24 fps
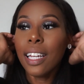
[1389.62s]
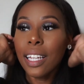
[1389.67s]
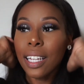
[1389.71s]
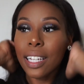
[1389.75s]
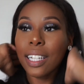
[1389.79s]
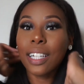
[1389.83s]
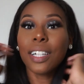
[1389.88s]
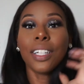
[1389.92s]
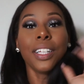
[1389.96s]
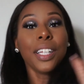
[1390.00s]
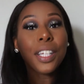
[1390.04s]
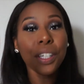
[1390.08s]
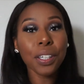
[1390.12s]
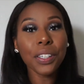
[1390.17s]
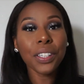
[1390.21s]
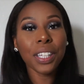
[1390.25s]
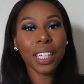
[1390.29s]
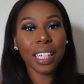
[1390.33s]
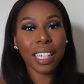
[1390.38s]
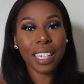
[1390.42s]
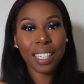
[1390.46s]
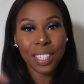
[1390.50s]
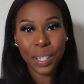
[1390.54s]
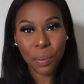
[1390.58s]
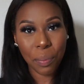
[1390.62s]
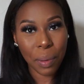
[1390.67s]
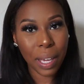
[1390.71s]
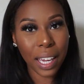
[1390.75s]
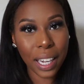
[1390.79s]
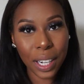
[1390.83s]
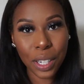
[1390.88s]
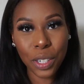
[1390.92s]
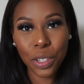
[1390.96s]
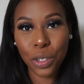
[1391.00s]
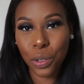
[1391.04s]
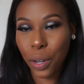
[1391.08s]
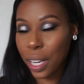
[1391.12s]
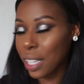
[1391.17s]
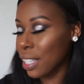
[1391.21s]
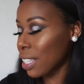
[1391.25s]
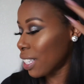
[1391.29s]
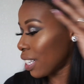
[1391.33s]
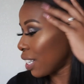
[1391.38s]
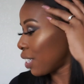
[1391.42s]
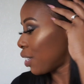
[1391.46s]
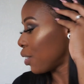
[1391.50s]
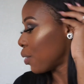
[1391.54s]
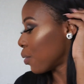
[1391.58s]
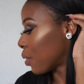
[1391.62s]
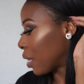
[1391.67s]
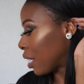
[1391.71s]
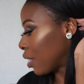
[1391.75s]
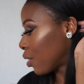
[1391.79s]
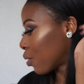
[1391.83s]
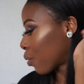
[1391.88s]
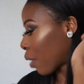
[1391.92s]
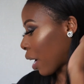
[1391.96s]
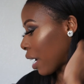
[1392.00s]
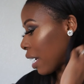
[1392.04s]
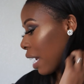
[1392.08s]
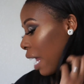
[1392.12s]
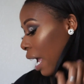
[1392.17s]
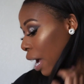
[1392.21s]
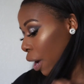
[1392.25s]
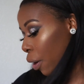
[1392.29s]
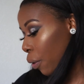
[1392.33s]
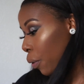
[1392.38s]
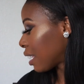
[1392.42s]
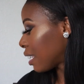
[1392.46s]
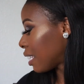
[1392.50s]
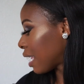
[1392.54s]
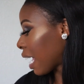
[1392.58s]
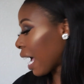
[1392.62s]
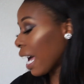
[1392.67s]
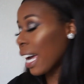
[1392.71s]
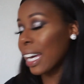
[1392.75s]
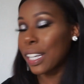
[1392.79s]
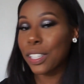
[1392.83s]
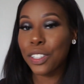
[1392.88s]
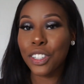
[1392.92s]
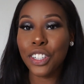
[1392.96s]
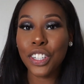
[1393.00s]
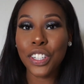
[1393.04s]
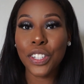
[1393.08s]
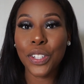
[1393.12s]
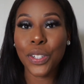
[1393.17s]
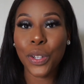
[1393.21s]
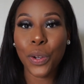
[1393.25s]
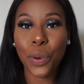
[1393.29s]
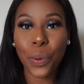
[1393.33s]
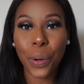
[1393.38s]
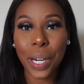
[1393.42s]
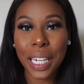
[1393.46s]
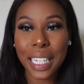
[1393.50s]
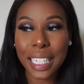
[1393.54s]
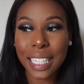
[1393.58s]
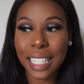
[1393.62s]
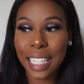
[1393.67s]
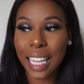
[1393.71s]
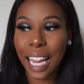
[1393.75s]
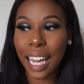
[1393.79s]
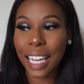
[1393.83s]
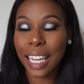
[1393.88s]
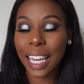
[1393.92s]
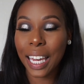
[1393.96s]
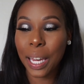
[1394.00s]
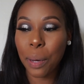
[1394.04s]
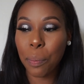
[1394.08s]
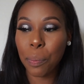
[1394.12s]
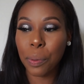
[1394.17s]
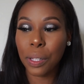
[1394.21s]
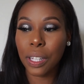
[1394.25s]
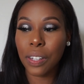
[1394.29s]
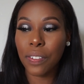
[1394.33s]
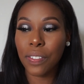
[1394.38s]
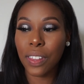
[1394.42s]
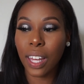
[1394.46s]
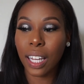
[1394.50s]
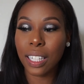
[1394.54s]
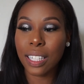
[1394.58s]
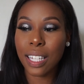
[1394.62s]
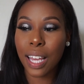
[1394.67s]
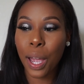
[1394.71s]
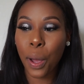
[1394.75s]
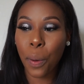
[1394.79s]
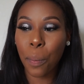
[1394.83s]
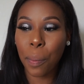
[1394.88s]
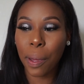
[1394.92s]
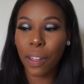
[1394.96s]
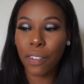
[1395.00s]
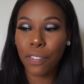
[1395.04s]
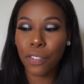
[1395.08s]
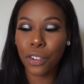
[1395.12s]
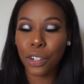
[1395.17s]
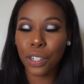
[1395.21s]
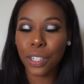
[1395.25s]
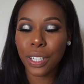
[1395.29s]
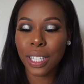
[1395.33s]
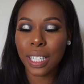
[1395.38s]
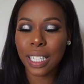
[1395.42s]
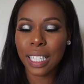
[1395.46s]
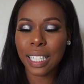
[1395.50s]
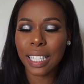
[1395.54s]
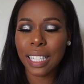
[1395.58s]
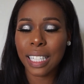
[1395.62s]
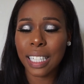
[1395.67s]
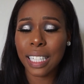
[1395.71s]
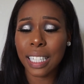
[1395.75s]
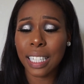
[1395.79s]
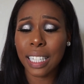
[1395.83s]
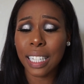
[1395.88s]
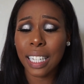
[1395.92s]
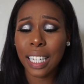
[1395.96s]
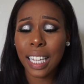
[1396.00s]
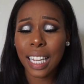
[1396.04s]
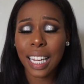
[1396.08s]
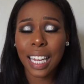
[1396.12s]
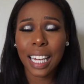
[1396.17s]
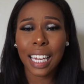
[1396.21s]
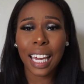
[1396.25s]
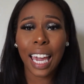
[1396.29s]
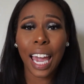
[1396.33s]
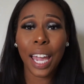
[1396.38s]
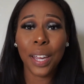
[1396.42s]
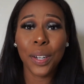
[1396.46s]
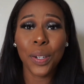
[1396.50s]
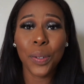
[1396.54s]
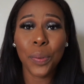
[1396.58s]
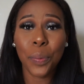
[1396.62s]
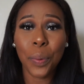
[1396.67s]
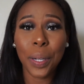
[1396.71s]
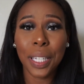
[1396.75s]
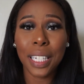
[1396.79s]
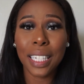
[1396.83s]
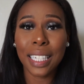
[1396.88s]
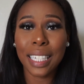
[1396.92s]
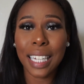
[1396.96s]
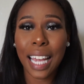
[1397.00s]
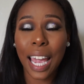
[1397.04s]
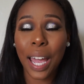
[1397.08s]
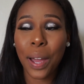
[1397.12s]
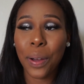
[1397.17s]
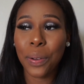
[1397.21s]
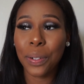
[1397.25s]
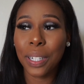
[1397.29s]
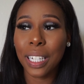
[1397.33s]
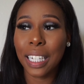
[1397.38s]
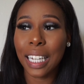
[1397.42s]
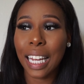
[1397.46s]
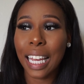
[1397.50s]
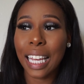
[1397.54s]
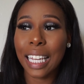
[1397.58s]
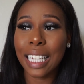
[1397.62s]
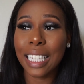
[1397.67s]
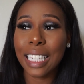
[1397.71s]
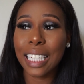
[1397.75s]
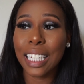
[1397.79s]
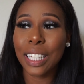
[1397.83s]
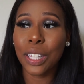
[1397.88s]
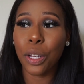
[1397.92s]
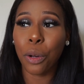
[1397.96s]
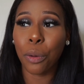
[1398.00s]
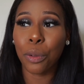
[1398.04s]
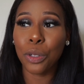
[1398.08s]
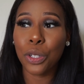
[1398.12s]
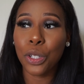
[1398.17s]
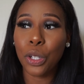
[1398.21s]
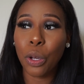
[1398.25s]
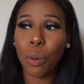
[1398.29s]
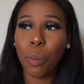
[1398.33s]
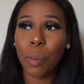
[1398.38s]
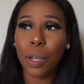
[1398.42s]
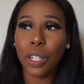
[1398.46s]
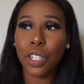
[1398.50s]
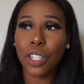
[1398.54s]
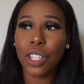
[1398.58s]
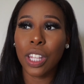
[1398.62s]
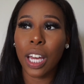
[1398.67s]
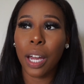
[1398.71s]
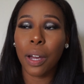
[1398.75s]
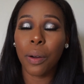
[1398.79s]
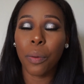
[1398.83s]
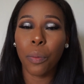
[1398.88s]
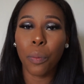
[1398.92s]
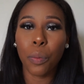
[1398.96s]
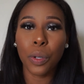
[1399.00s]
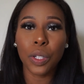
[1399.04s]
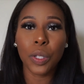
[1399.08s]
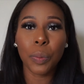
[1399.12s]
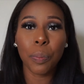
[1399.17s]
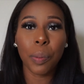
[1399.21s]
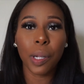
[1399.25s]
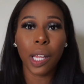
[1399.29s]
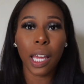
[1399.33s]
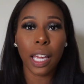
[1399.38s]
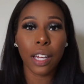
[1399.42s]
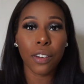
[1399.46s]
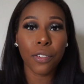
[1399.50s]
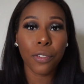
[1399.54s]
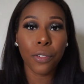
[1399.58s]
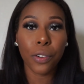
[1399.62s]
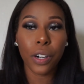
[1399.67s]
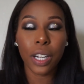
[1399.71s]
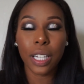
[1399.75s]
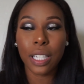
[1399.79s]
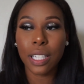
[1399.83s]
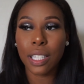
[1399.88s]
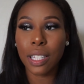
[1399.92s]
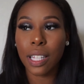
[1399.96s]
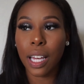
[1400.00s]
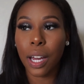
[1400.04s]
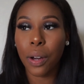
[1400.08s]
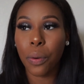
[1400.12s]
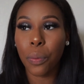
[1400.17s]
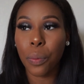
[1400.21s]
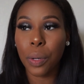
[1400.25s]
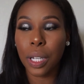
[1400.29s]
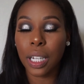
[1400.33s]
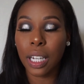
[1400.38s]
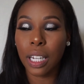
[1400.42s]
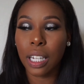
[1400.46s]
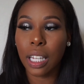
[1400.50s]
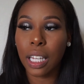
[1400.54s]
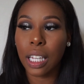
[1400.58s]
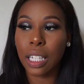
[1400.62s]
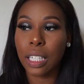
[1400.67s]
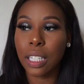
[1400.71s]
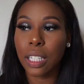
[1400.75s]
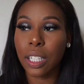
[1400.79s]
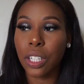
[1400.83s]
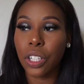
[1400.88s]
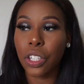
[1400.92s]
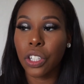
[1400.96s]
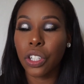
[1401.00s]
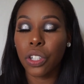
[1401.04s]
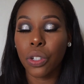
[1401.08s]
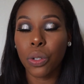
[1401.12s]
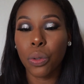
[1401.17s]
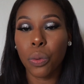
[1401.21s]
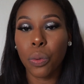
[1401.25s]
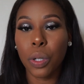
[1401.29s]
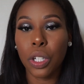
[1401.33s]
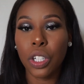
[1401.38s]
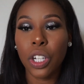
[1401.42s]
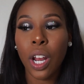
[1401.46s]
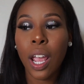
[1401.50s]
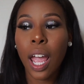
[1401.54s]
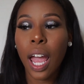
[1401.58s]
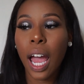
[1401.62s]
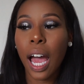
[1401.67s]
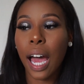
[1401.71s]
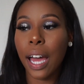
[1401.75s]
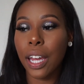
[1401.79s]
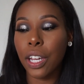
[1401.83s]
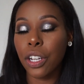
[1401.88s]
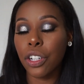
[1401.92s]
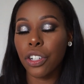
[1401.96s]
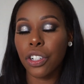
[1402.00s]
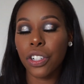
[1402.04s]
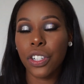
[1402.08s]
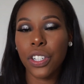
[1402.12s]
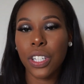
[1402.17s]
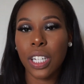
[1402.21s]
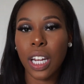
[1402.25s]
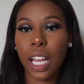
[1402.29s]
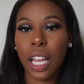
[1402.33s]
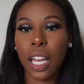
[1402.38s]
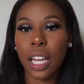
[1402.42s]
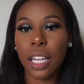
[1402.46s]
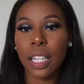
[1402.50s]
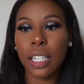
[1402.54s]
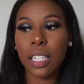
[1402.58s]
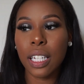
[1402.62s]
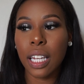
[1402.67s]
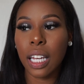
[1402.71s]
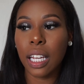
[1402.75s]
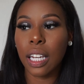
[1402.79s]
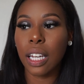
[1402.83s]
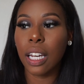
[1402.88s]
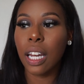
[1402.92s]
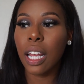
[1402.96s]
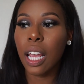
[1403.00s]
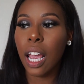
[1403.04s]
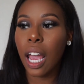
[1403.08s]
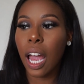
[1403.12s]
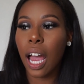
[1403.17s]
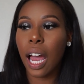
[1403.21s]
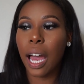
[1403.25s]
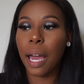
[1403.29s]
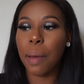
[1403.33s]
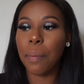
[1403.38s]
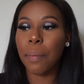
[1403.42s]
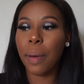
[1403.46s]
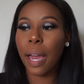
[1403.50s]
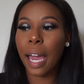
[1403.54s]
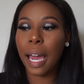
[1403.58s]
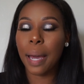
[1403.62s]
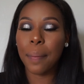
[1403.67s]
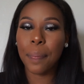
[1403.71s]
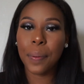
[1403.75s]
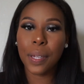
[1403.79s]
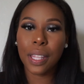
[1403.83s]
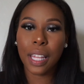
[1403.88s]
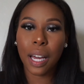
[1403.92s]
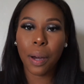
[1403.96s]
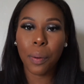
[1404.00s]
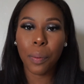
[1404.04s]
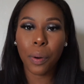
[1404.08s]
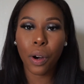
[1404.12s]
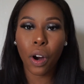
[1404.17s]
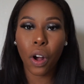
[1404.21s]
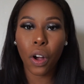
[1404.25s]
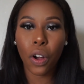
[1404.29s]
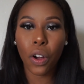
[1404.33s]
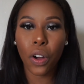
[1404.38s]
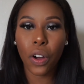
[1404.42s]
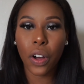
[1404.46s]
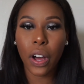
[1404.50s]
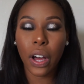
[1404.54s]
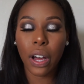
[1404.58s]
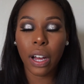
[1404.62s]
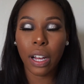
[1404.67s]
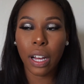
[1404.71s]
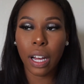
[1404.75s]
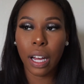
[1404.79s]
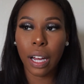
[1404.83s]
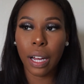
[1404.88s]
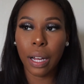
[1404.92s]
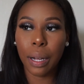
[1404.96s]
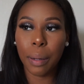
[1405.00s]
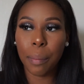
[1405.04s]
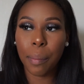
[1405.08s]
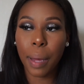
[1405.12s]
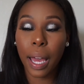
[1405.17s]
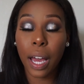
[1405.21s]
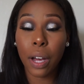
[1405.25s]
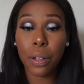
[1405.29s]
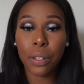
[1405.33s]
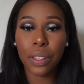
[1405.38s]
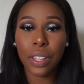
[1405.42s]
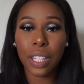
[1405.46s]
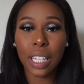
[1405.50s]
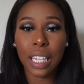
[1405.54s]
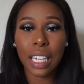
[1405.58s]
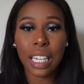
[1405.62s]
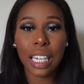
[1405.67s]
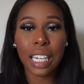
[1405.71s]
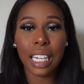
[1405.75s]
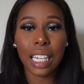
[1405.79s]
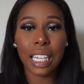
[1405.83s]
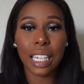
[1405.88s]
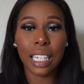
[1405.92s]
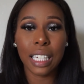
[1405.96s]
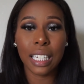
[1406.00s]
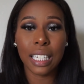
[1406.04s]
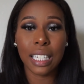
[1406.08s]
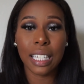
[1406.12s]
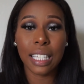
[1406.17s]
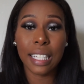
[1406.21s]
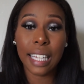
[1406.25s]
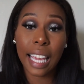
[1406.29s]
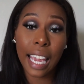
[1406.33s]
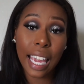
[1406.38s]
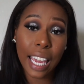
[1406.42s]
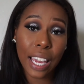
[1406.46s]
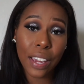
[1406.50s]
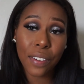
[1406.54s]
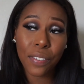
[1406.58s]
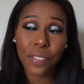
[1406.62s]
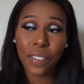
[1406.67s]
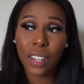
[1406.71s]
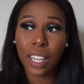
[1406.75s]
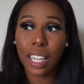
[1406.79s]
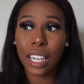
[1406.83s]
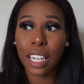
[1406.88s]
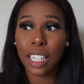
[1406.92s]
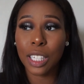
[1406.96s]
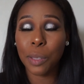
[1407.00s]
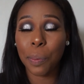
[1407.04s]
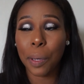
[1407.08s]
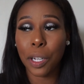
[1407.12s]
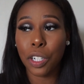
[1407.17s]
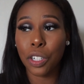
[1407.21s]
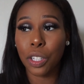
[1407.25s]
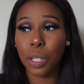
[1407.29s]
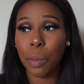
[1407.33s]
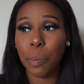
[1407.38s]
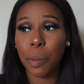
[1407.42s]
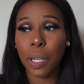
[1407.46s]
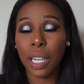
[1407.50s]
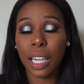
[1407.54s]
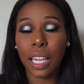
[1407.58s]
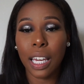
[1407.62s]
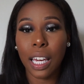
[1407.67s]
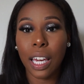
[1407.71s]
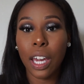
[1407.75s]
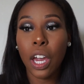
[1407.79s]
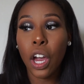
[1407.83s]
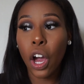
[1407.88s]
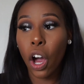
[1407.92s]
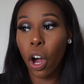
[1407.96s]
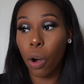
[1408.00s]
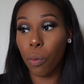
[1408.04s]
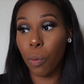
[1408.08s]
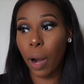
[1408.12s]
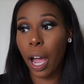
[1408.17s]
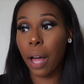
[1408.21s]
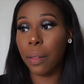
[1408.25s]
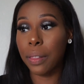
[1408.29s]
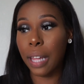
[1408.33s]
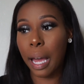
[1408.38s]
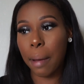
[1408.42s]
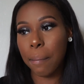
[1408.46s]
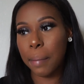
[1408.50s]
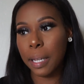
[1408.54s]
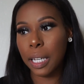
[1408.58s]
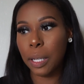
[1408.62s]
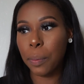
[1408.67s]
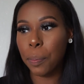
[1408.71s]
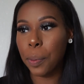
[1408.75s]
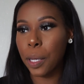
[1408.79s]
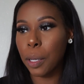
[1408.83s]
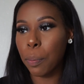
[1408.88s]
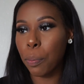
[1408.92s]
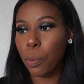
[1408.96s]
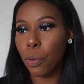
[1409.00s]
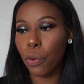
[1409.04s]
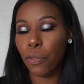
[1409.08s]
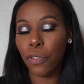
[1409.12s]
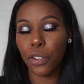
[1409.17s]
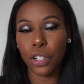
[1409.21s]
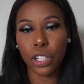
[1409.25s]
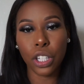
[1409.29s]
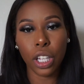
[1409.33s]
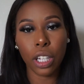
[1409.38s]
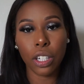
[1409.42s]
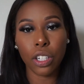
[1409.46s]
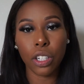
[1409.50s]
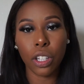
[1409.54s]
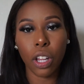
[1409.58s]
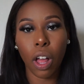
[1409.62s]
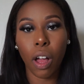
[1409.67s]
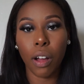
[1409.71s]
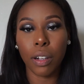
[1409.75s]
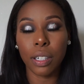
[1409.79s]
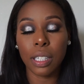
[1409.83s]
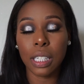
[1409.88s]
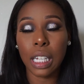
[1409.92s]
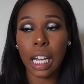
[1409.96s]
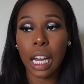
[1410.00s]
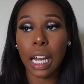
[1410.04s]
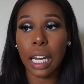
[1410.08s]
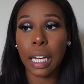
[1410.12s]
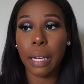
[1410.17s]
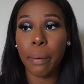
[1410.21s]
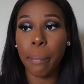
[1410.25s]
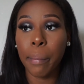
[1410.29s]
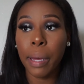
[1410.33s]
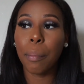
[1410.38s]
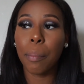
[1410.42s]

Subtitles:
clearly, because I'm getting dressed to do this right now, yeah, it's just crazy. I can't believe that's how my first season kind of went down and ended. There was so much that was planned for us that we didn't get to do, which I understand, and I'm happy that we're all healthy and safe, and especially being around that many people for such a long time.